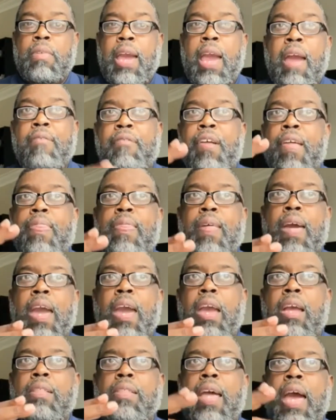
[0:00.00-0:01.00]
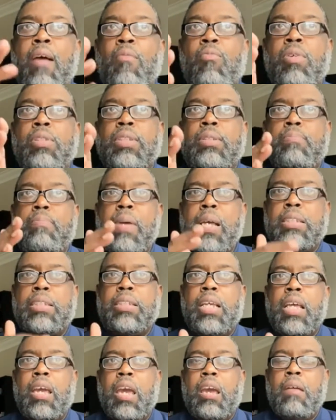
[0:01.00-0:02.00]
Everything that was
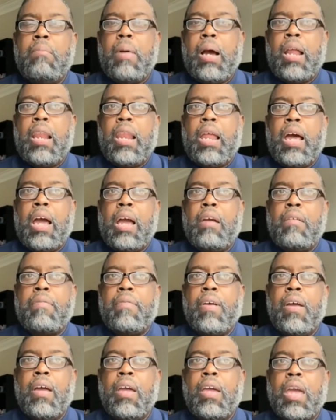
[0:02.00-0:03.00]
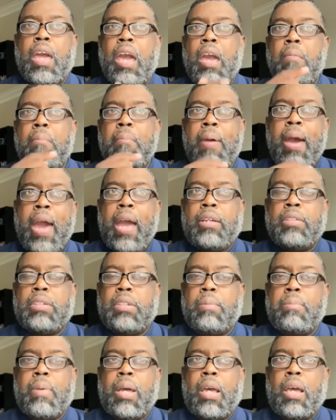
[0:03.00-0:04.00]
missing in my life came back
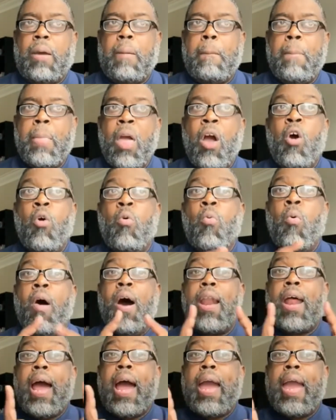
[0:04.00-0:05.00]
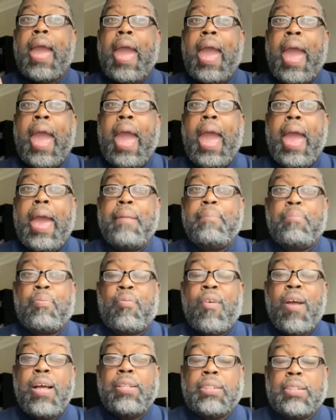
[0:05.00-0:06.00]
to me. What I had
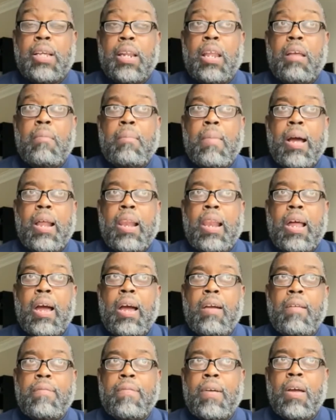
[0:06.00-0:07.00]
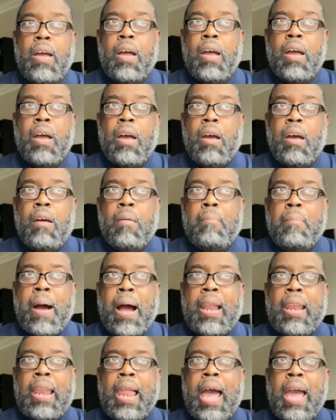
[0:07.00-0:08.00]
present in my life
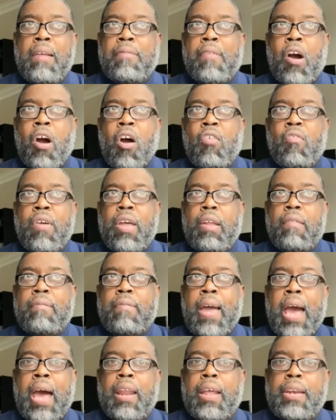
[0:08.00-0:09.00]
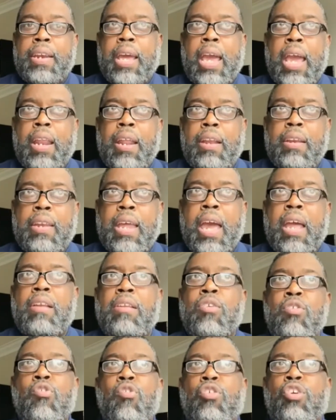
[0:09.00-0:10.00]
already validated
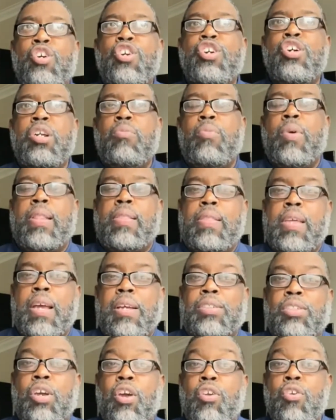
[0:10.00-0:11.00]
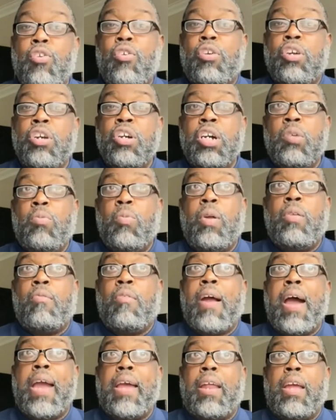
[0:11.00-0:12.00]
that you're good with this. You're good with
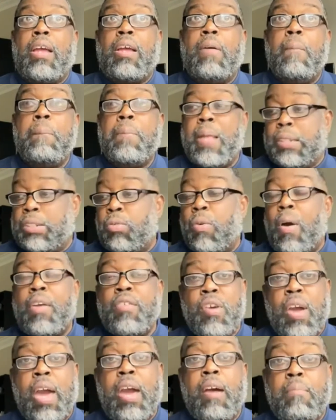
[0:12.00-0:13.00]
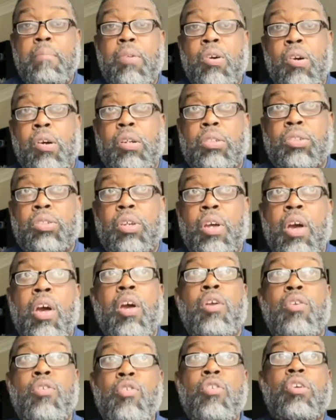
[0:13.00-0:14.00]
writing. That's why you have books.
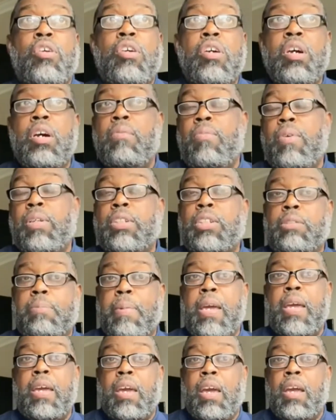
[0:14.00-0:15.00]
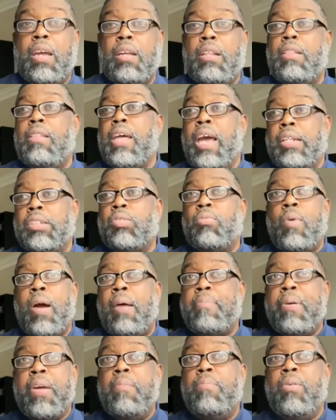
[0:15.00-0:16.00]
You're good with speaking. That's why
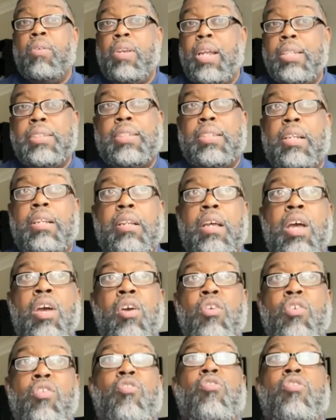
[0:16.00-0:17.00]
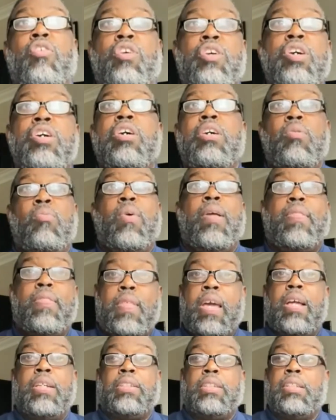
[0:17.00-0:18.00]
people listen. You're good with
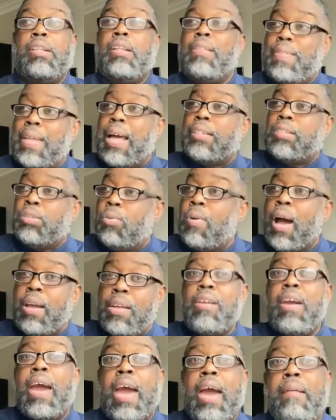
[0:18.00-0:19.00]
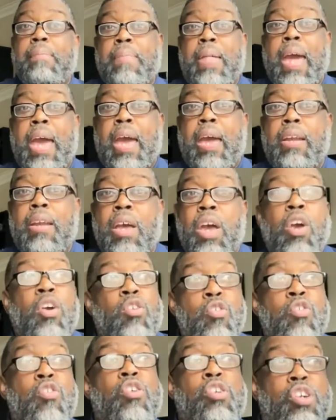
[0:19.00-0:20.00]
this. That's why you have that.
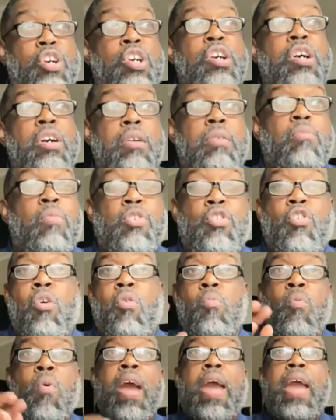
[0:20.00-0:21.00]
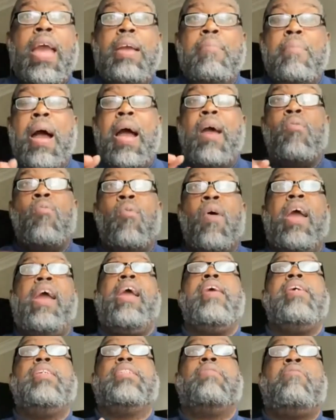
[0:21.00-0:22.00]
You're good. My
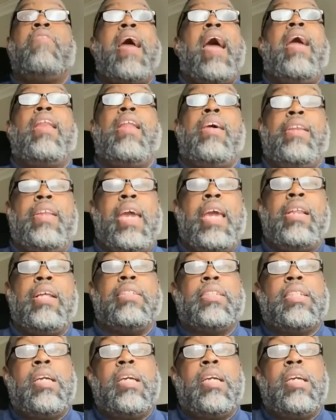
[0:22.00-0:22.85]
ways validated.